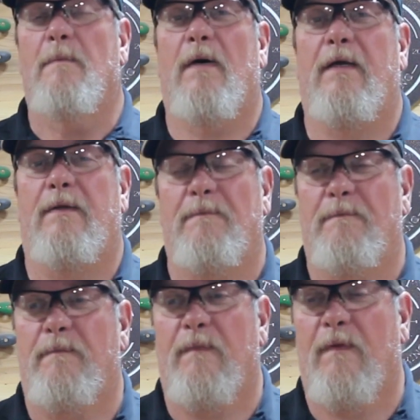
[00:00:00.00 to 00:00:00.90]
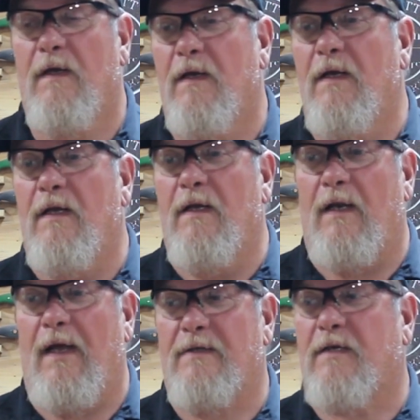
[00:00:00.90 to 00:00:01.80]
But
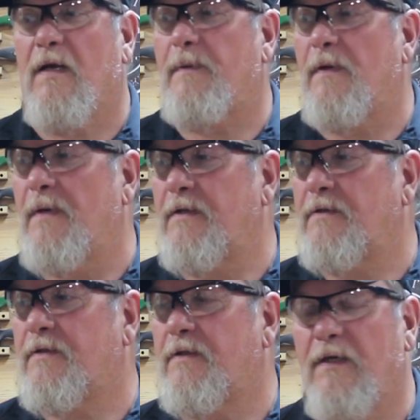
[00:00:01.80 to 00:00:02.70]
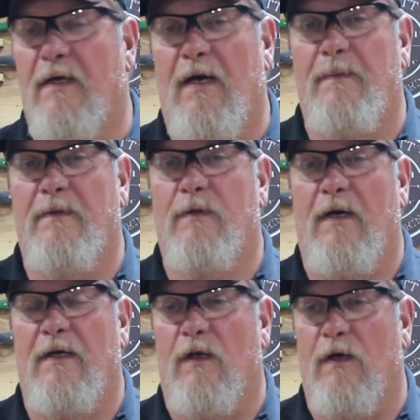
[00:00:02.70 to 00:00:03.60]
last couple of months, I've been
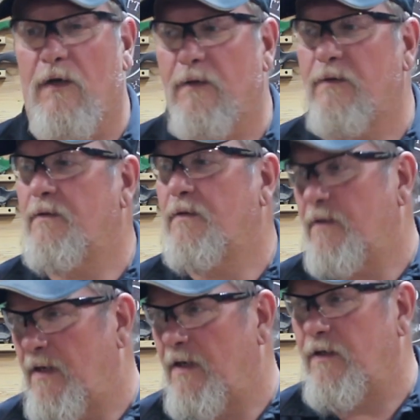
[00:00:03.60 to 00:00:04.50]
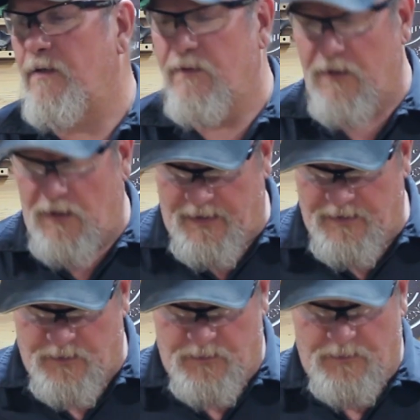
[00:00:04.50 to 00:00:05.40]
trying to learn how to use the
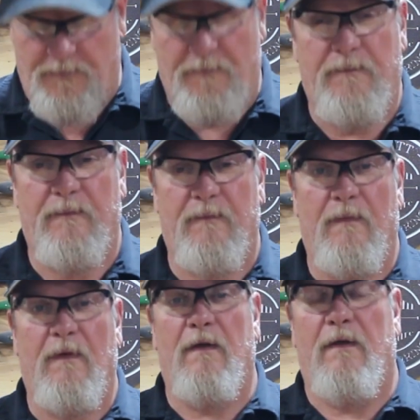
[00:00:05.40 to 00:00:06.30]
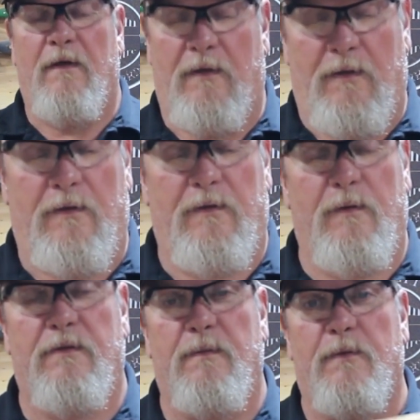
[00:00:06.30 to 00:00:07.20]
laser
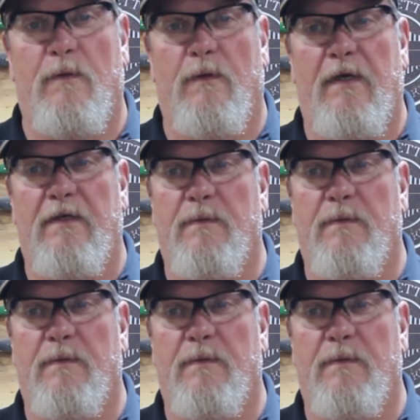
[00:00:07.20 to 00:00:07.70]
doing some cool things